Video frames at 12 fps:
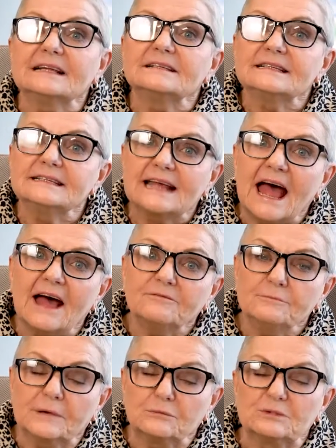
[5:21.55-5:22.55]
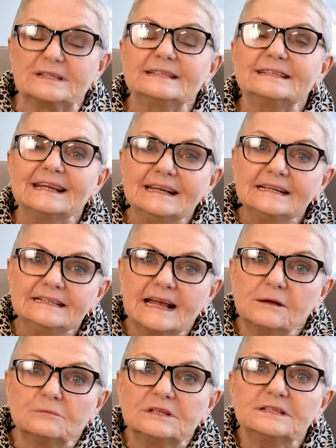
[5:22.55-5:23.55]
and staff members sitting
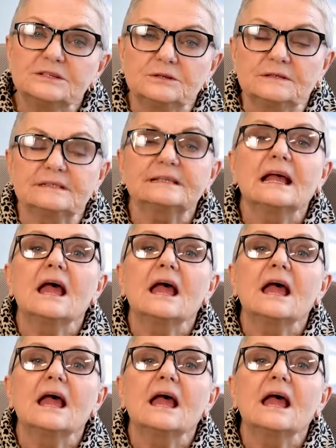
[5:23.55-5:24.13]
down with students,